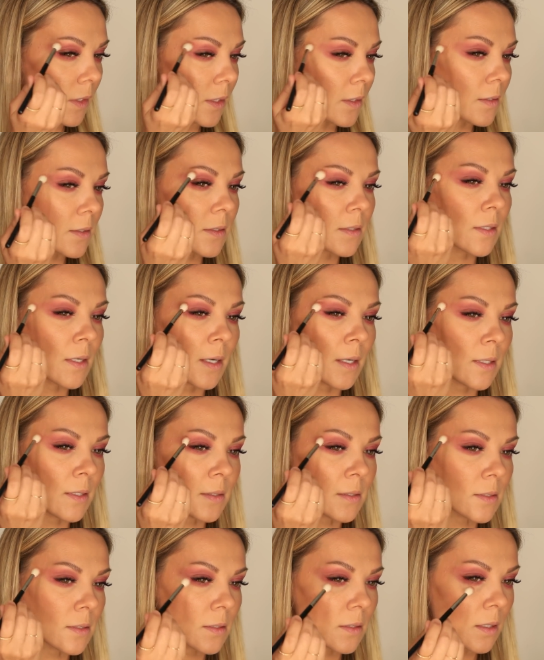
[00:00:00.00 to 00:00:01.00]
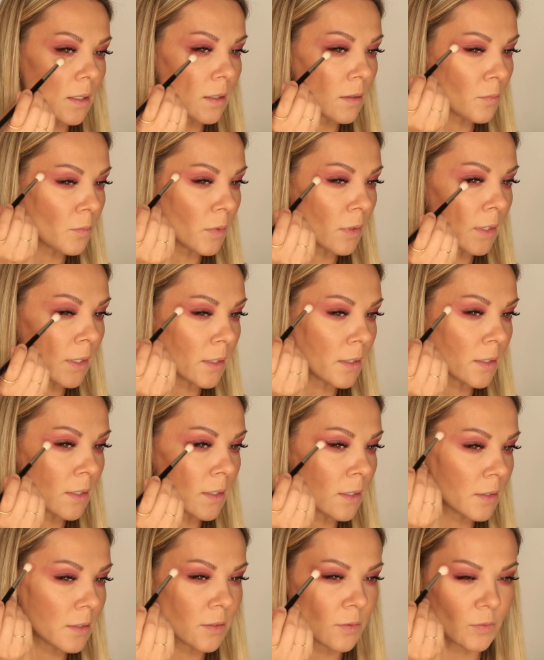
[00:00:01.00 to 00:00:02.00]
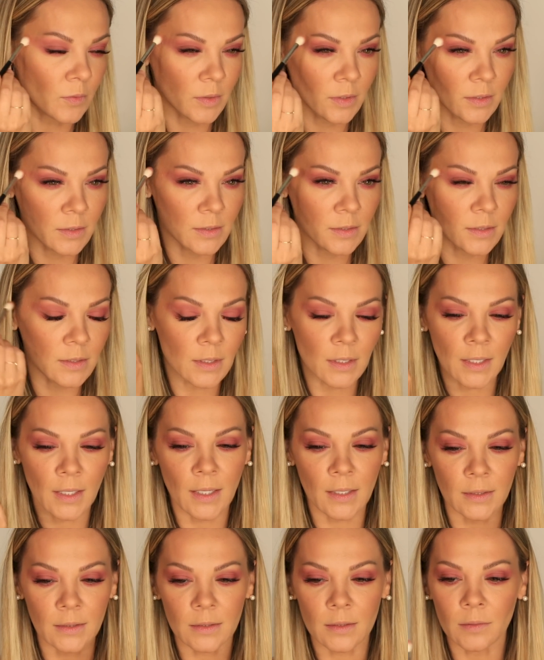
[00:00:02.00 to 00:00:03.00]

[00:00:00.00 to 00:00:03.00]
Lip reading: is nice and blended towards the end.